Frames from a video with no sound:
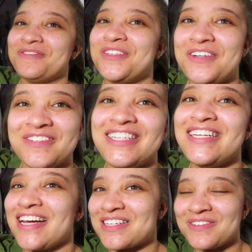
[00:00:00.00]
Don't really need
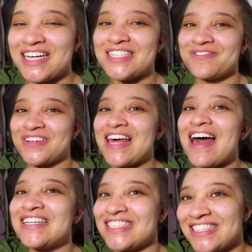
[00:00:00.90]
an explanation for
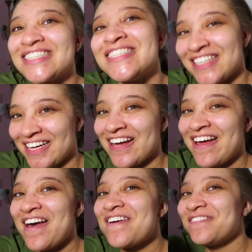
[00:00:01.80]
that. Just
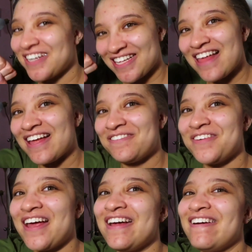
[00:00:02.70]
press that like
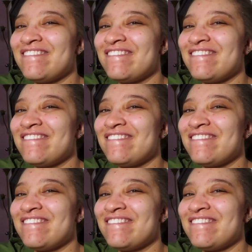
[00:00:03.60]
button.